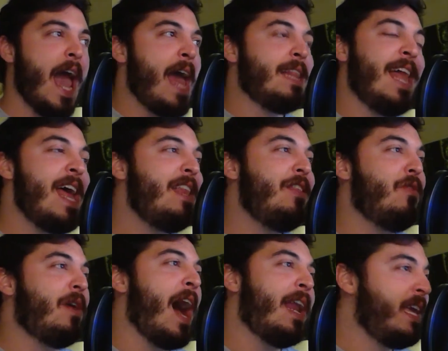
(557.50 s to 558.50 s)
And then
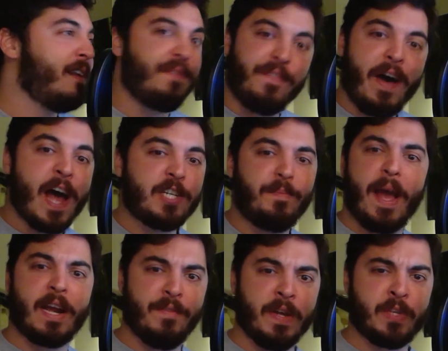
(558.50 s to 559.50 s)
you kind of get a
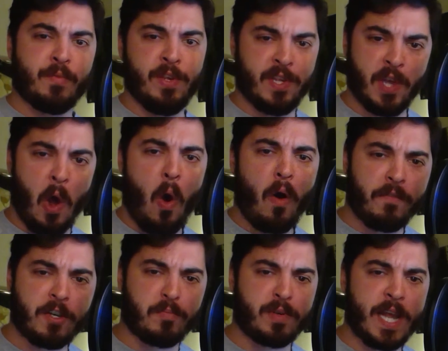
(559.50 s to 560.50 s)
flashback of his
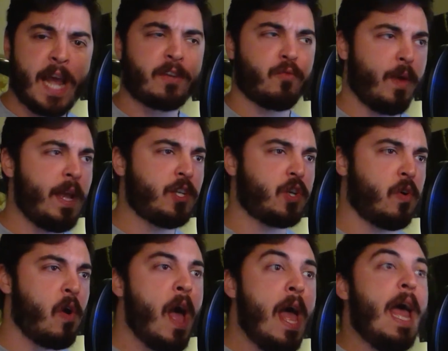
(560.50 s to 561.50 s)
resolve to protect
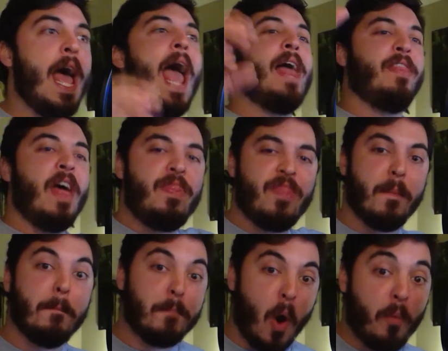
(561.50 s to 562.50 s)
Rachel, and then
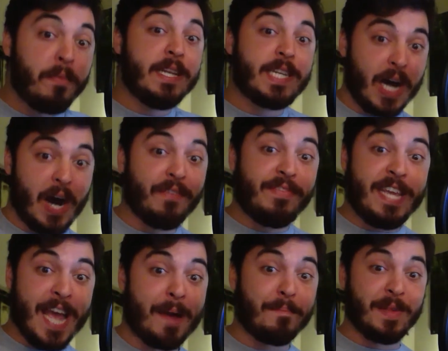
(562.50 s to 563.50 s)
the moment of
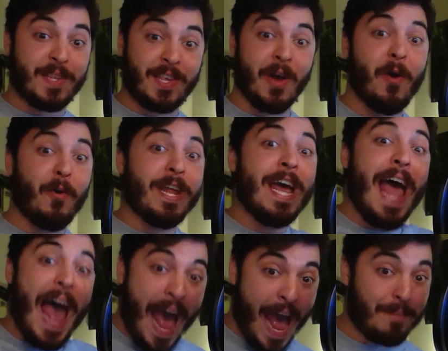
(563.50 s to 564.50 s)
the episode
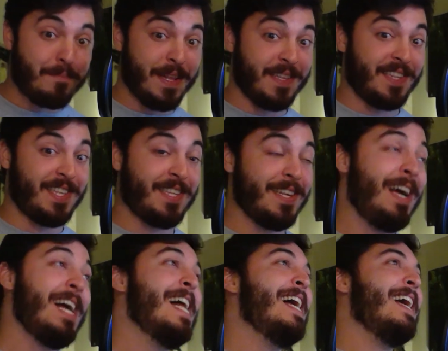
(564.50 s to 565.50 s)
happens.
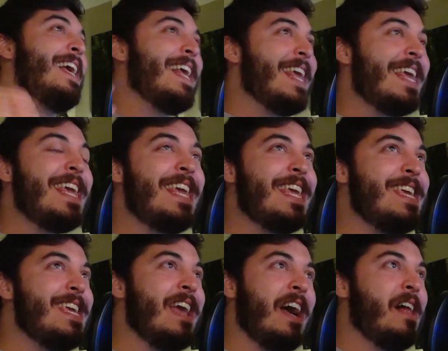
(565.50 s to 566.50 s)

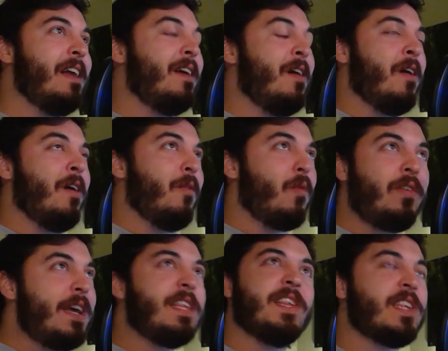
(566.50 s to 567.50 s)
He
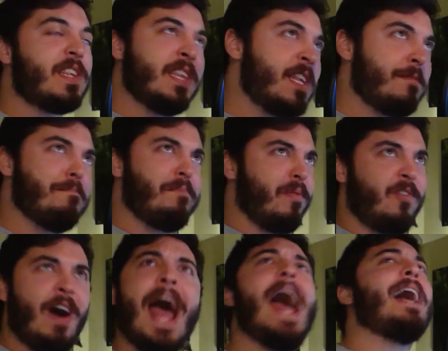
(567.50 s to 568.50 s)
releases this
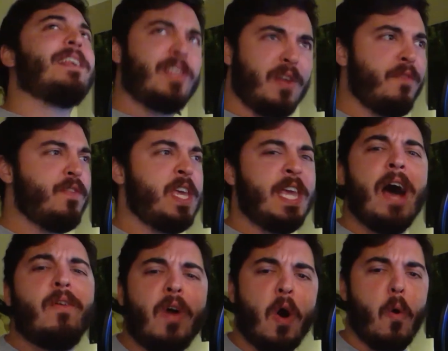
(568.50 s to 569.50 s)
blast of
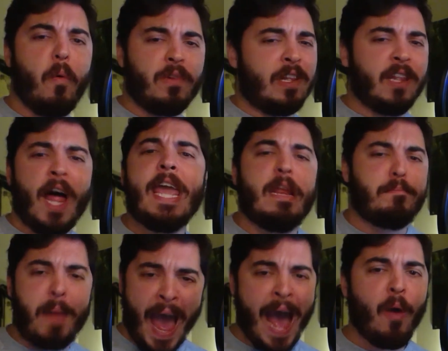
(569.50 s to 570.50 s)
yellow light
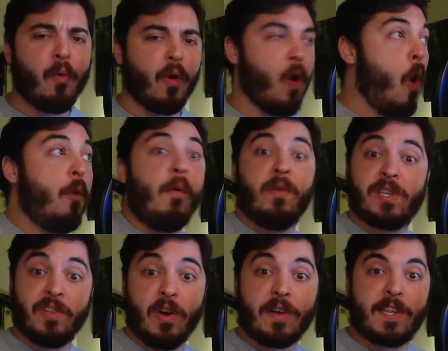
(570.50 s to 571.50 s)
power,
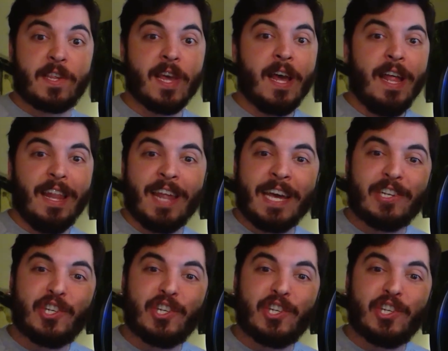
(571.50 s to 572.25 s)
almost looks like